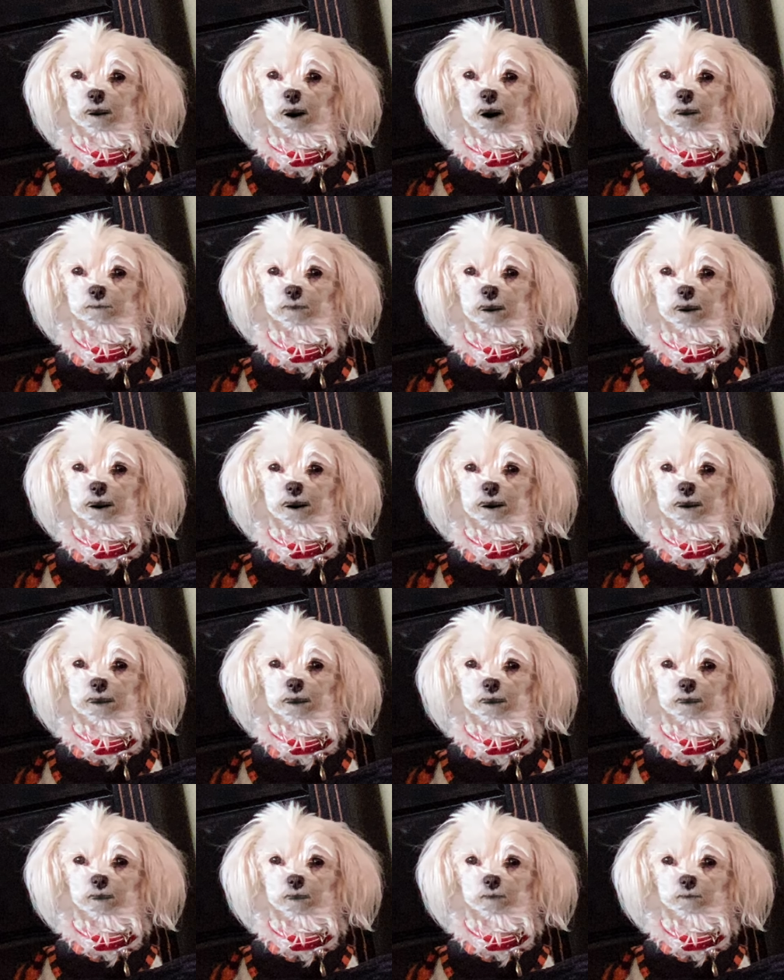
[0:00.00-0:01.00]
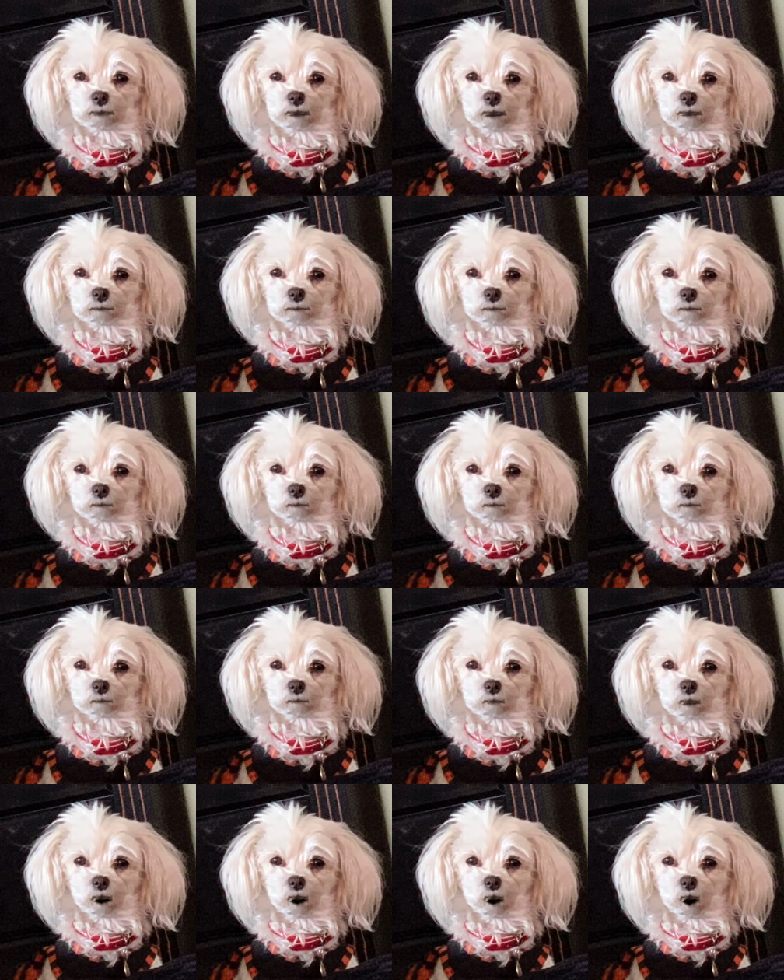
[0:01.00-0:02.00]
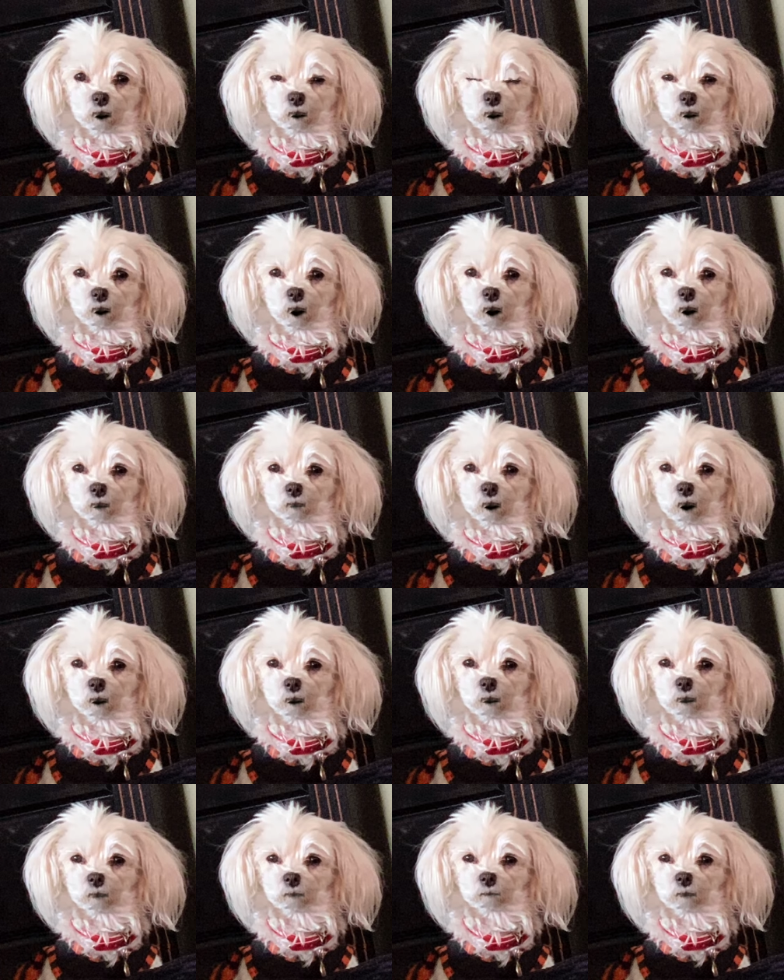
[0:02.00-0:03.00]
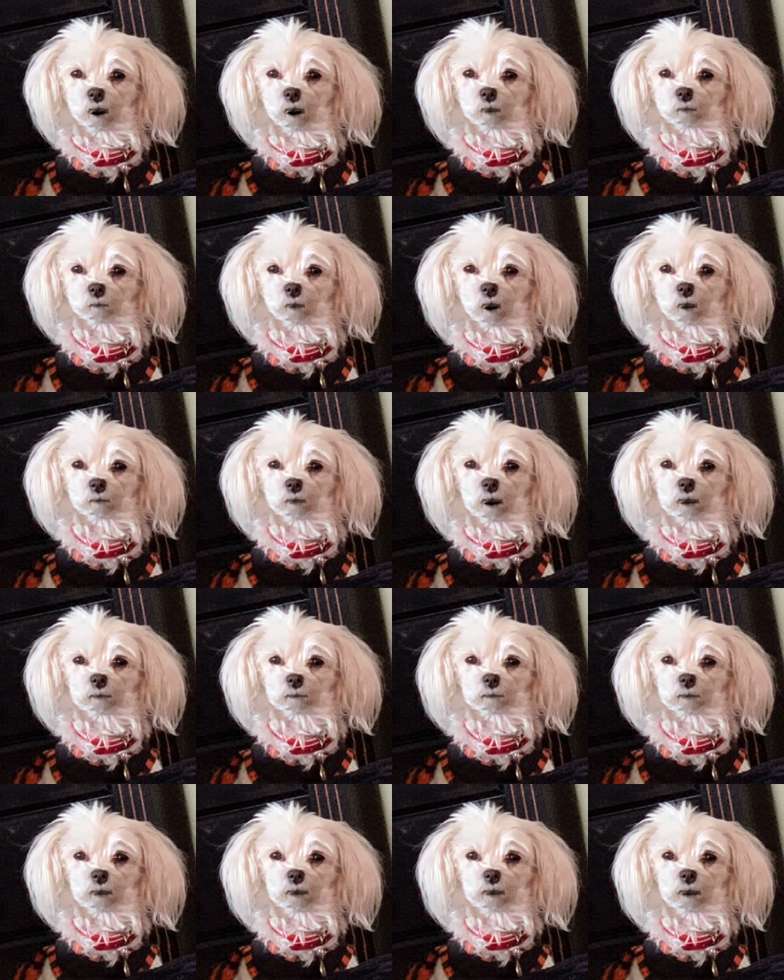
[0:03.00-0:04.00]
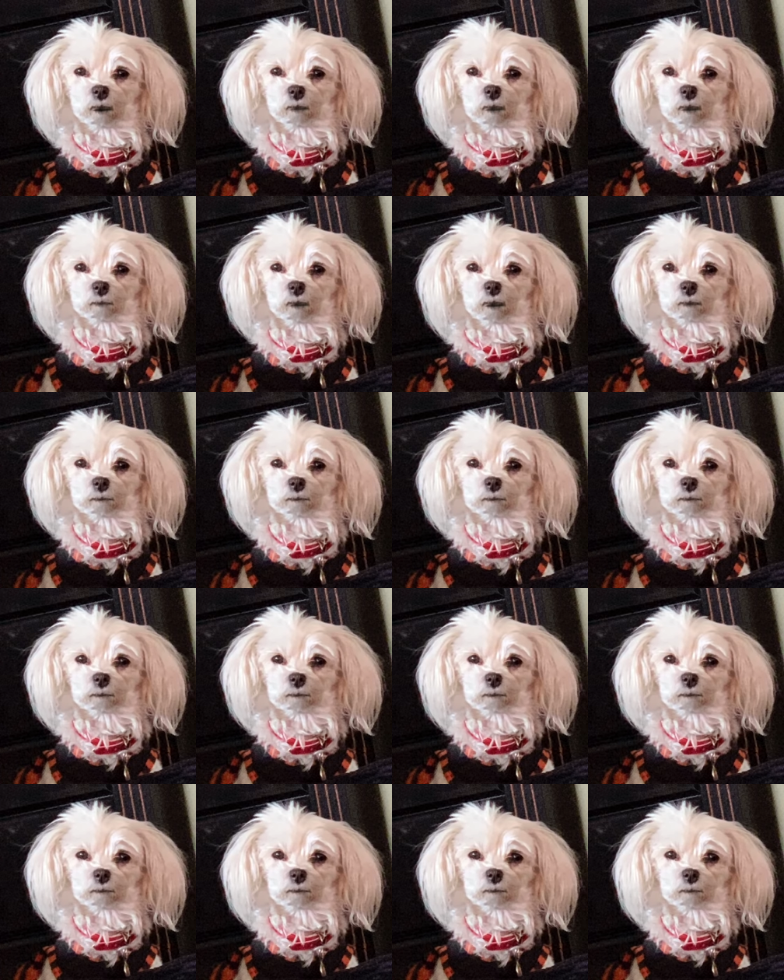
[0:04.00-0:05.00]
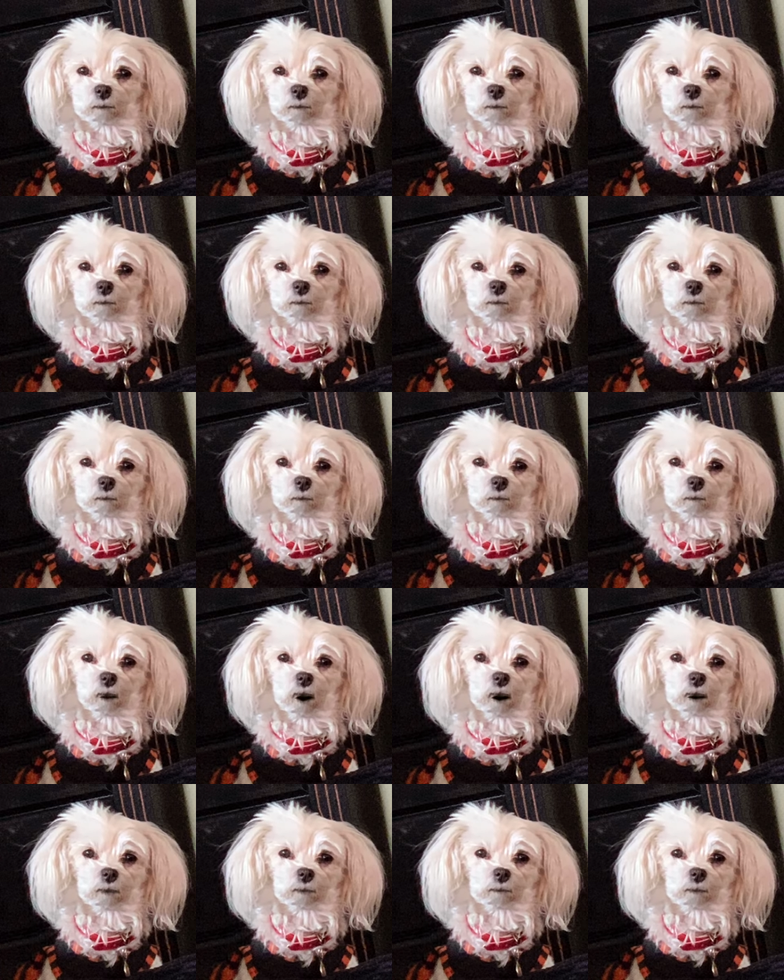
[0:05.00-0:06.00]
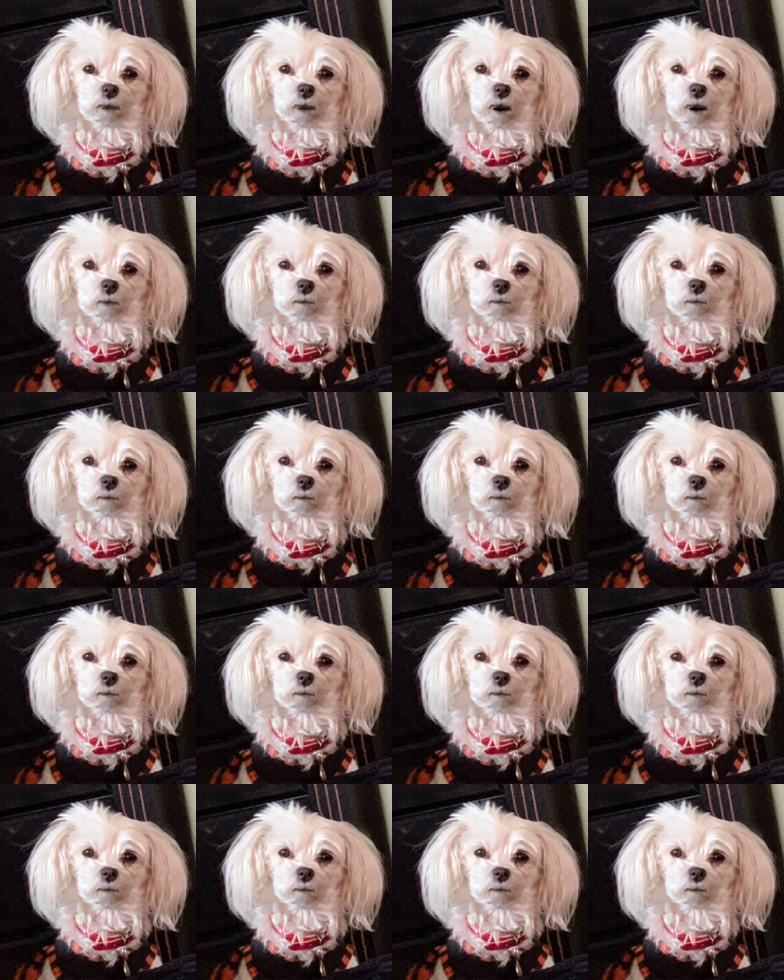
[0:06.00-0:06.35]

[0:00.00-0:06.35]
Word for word: afternoon, Mama said, I'm going to lie down on the bed for a bit and read a book. So I, of